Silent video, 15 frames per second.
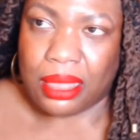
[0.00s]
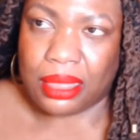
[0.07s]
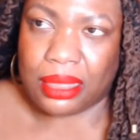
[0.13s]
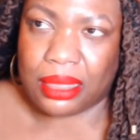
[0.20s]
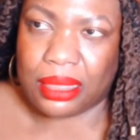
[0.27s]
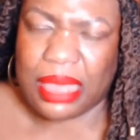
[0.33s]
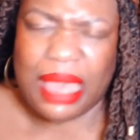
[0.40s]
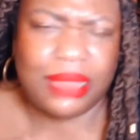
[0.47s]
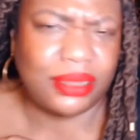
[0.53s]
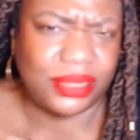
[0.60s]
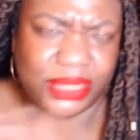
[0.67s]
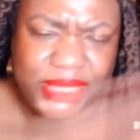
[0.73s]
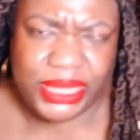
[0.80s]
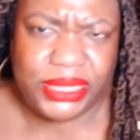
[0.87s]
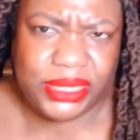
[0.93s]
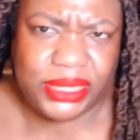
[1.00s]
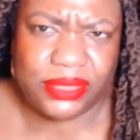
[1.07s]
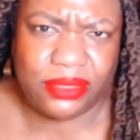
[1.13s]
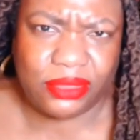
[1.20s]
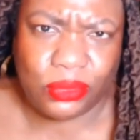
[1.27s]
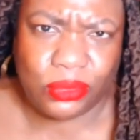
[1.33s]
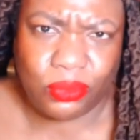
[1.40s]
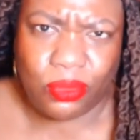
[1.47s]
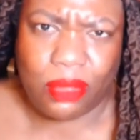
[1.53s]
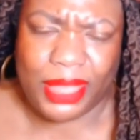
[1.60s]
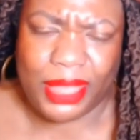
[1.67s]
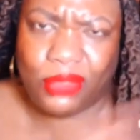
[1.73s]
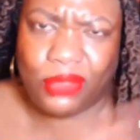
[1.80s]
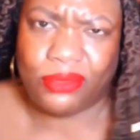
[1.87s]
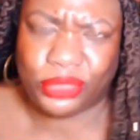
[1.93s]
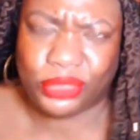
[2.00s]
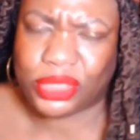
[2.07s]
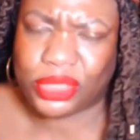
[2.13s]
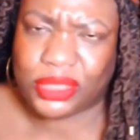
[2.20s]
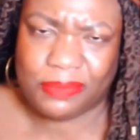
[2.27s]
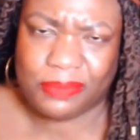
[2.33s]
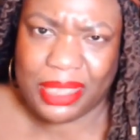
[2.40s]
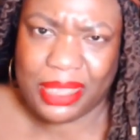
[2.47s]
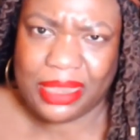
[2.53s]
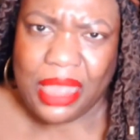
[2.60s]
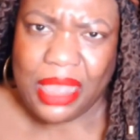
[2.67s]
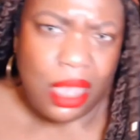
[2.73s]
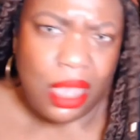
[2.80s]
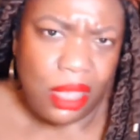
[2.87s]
condescend to this woman who's just been